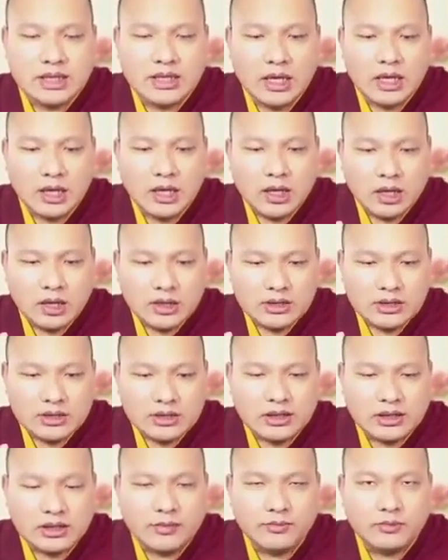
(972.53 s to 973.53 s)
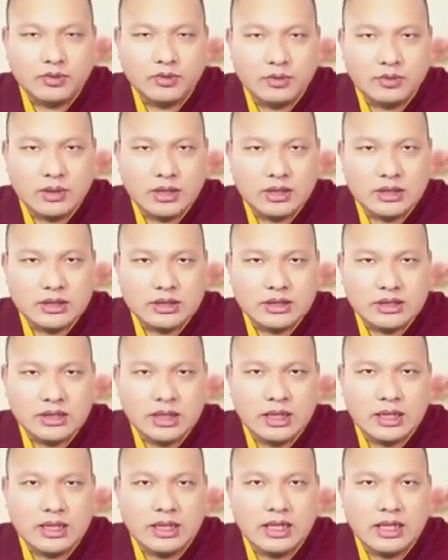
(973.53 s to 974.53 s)
So he studied at this
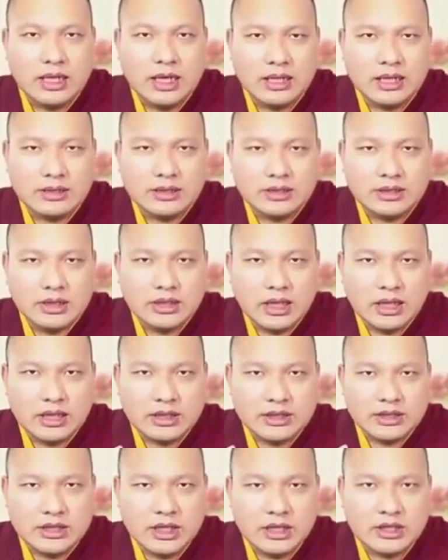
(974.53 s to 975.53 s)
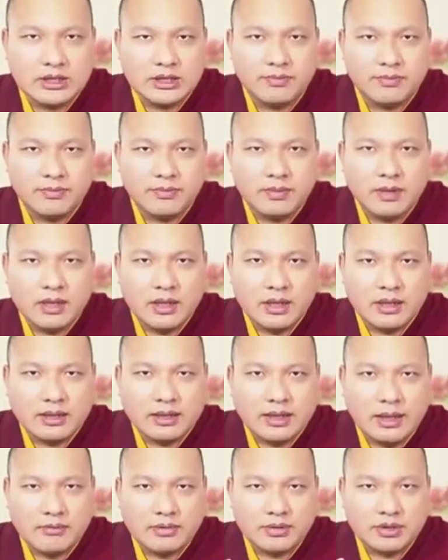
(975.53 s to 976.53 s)
monastery and knew it very well.
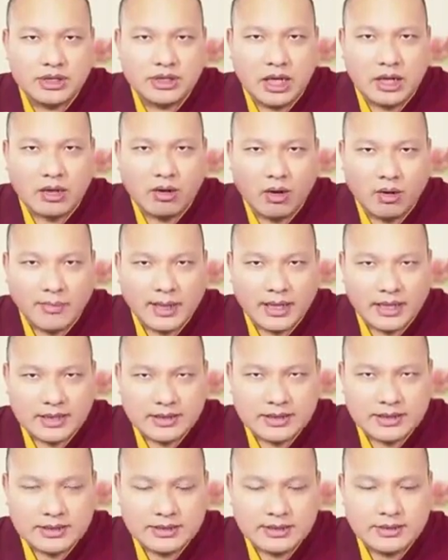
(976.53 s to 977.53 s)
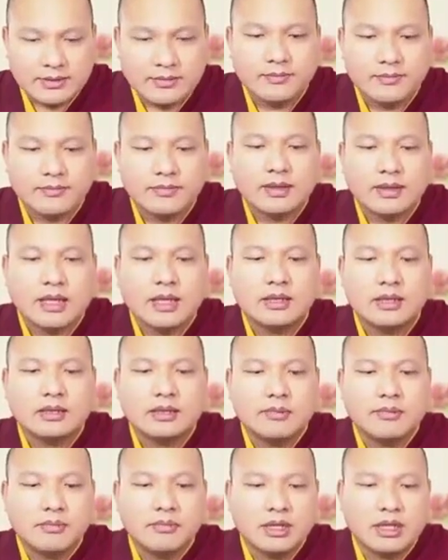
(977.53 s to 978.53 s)
So at that
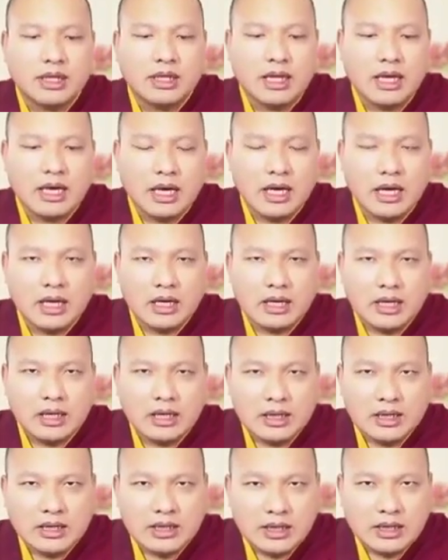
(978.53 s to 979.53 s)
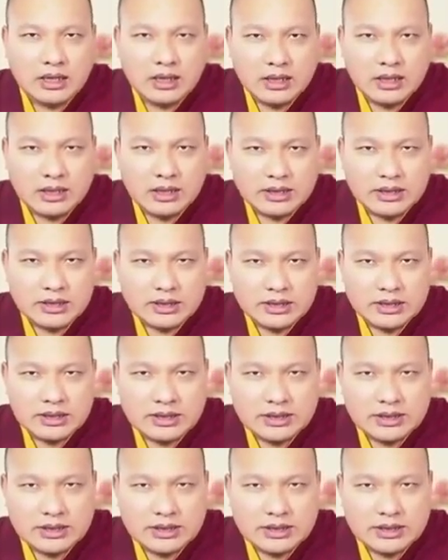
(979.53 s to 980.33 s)
monastery, there was no rule against meat.